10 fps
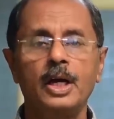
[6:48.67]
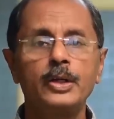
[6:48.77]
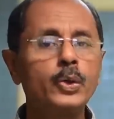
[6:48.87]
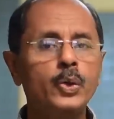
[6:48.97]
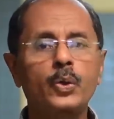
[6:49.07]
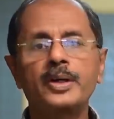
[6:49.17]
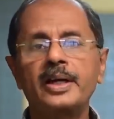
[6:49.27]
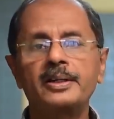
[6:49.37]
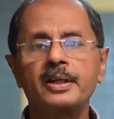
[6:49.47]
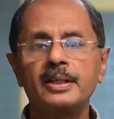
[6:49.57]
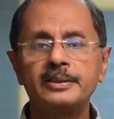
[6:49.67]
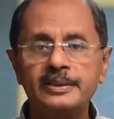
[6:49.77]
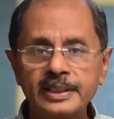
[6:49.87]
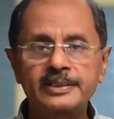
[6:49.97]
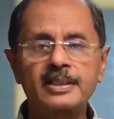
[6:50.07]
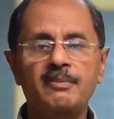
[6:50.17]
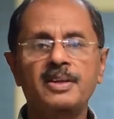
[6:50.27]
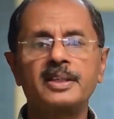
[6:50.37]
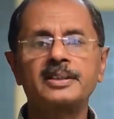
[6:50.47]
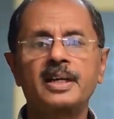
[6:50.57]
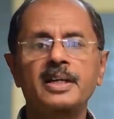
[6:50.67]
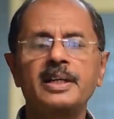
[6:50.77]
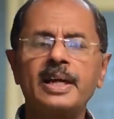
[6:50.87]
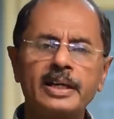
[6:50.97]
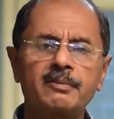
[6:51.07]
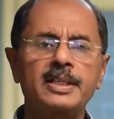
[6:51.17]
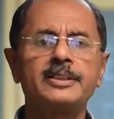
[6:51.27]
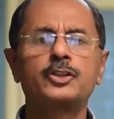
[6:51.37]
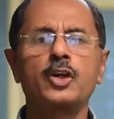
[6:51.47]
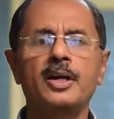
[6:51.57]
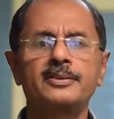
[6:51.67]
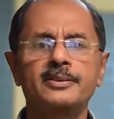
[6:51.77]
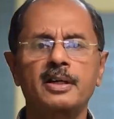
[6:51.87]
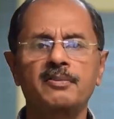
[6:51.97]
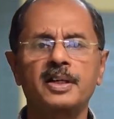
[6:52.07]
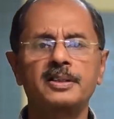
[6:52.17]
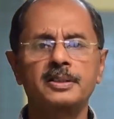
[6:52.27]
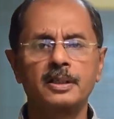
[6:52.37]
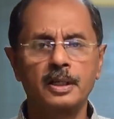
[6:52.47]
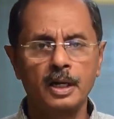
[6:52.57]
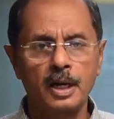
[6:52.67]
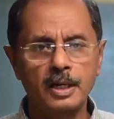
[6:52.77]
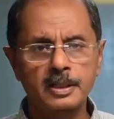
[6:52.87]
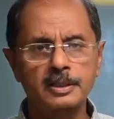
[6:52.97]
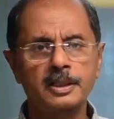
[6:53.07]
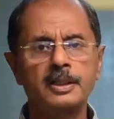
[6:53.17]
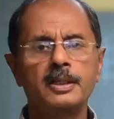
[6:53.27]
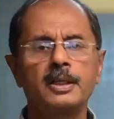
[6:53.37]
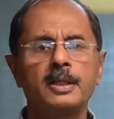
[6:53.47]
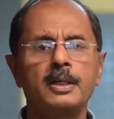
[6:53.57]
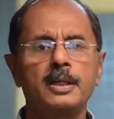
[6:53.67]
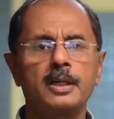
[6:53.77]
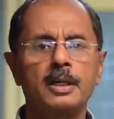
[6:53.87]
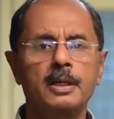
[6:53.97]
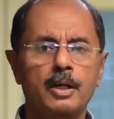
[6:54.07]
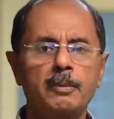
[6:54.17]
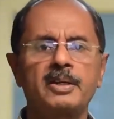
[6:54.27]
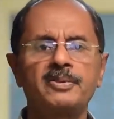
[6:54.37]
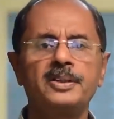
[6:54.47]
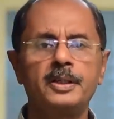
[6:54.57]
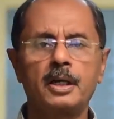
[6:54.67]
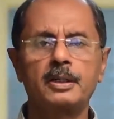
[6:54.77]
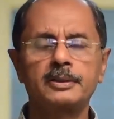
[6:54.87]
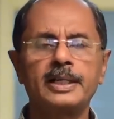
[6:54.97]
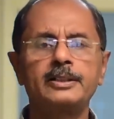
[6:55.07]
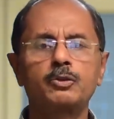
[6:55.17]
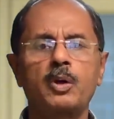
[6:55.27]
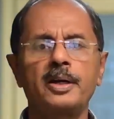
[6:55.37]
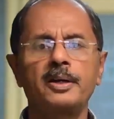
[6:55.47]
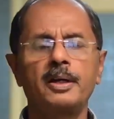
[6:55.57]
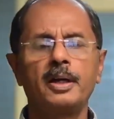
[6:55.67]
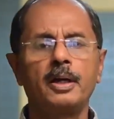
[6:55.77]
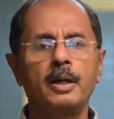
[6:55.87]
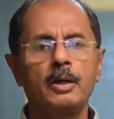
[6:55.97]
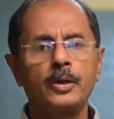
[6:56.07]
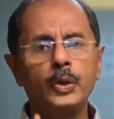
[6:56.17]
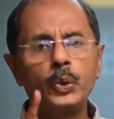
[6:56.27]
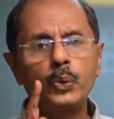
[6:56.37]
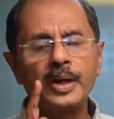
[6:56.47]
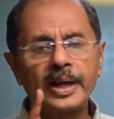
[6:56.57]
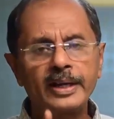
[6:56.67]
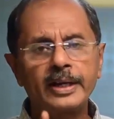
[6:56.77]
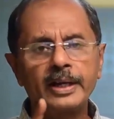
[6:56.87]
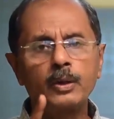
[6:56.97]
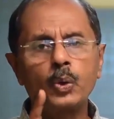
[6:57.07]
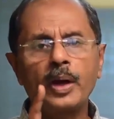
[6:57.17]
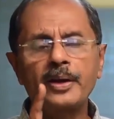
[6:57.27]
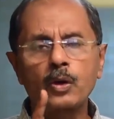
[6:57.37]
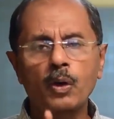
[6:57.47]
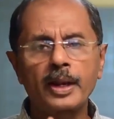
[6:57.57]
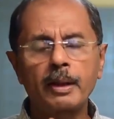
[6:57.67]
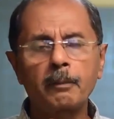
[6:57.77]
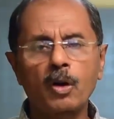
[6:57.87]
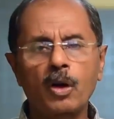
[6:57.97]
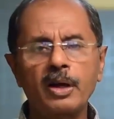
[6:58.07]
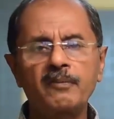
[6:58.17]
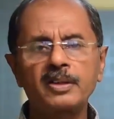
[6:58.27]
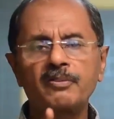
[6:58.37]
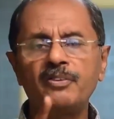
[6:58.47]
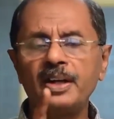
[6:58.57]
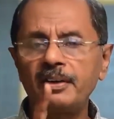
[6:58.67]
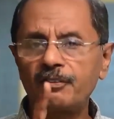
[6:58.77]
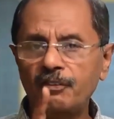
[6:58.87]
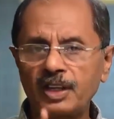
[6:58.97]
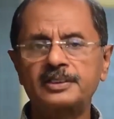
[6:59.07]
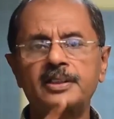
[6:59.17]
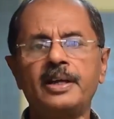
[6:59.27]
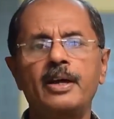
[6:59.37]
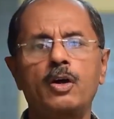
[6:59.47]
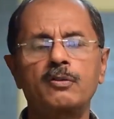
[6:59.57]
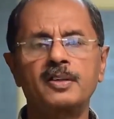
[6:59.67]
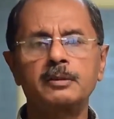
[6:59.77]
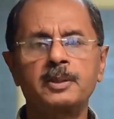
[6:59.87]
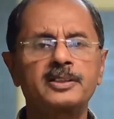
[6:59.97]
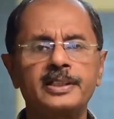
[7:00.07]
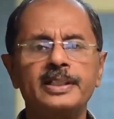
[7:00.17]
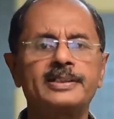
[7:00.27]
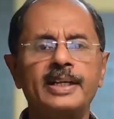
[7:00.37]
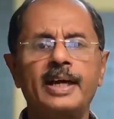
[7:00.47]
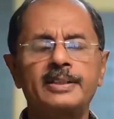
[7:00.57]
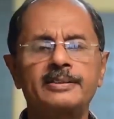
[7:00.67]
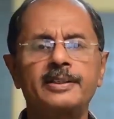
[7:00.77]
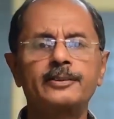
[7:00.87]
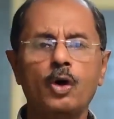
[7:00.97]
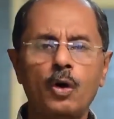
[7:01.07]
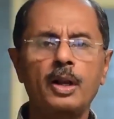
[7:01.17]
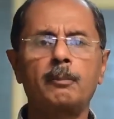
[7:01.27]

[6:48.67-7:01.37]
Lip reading: You don't get this coverage under any of the insurance coverage under the Government of India. That is why you enroll an employee from the very first day onwards, because the ESI Act says all